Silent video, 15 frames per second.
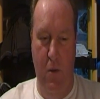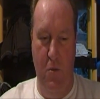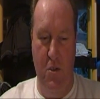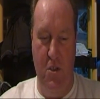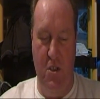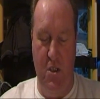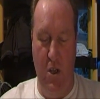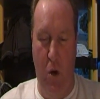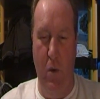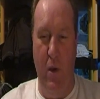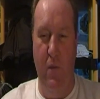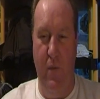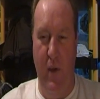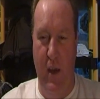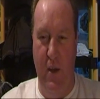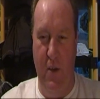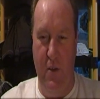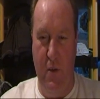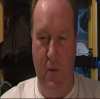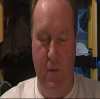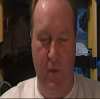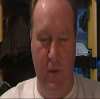It was so
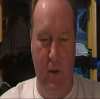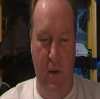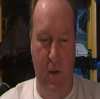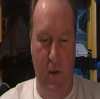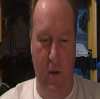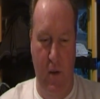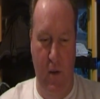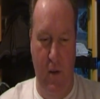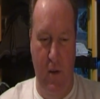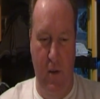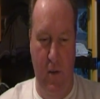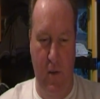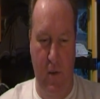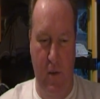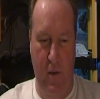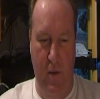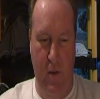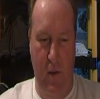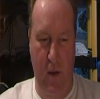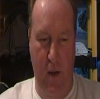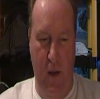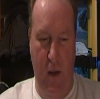evasive,
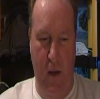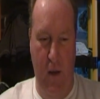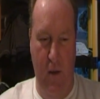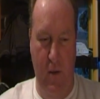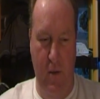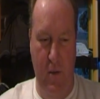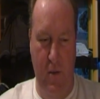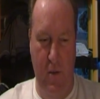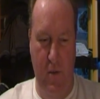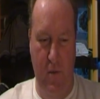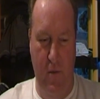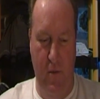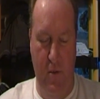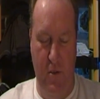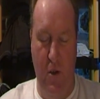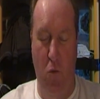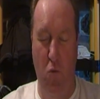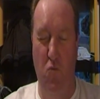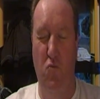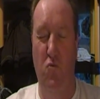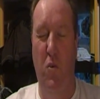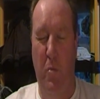
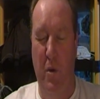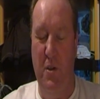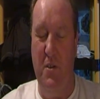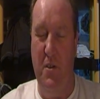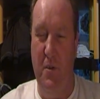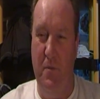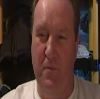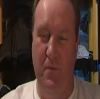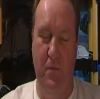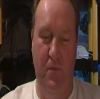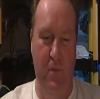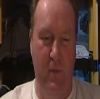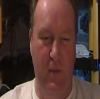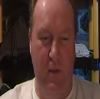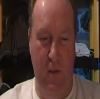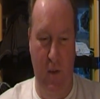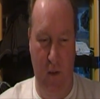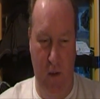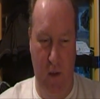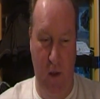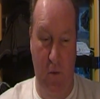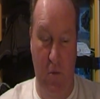so rubbish,
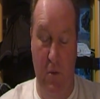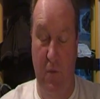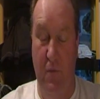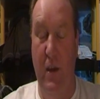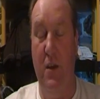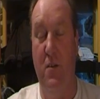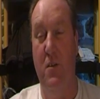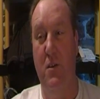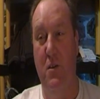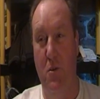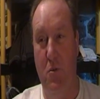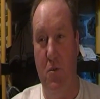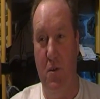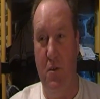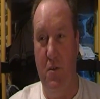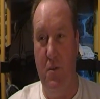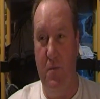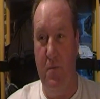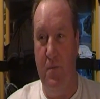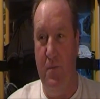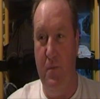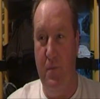it was virtually
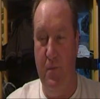useless.